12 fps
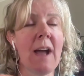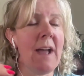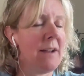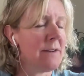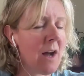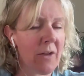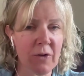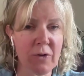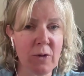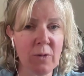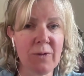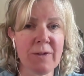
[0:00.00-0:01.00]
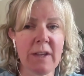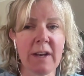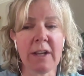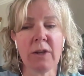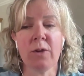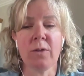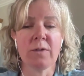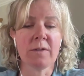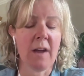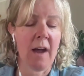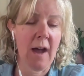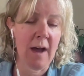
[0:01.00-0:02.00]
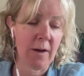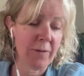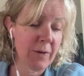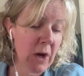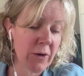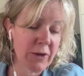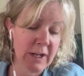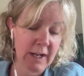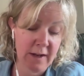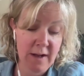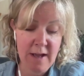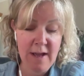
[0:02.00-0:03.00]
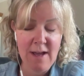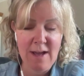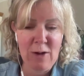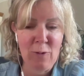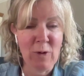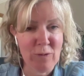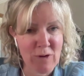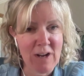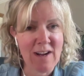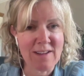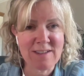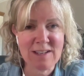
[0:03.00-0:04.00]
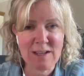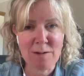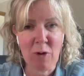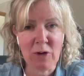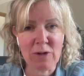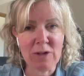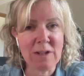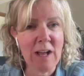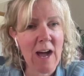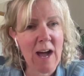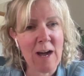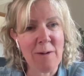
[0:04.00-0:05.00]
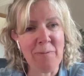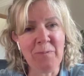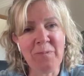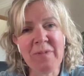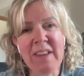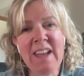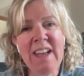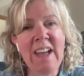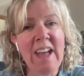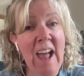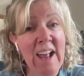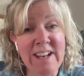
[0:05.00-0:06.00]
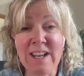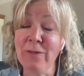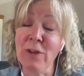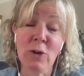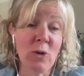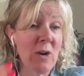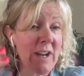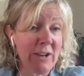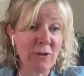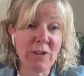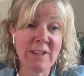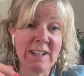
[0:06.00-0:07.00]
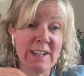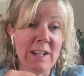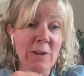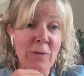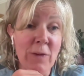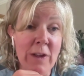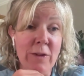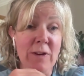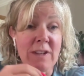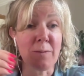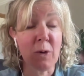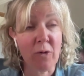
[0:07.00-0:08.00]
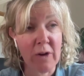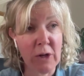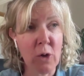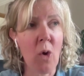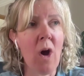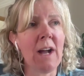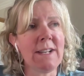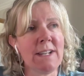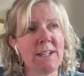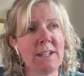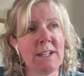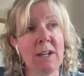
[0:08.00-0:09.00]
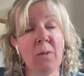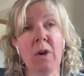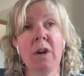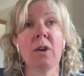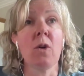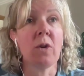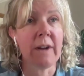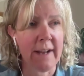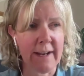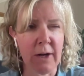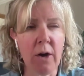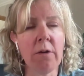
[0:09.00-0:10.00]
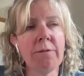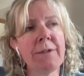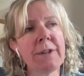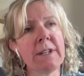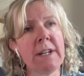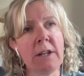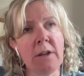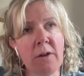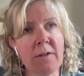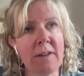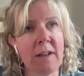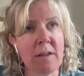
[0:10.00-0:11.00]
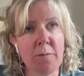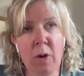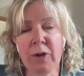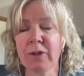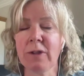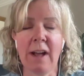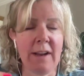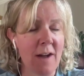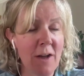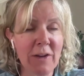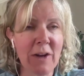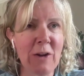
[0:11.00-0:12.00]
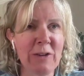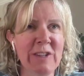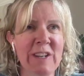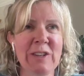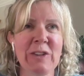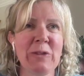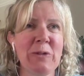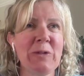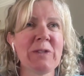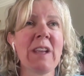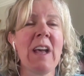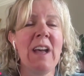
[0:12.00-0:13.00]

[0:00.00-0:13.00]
and other tools that I use for coaching with regards to the model. And if you're interested in further exploring your identity work or getting confident in using the model and other coaching tools,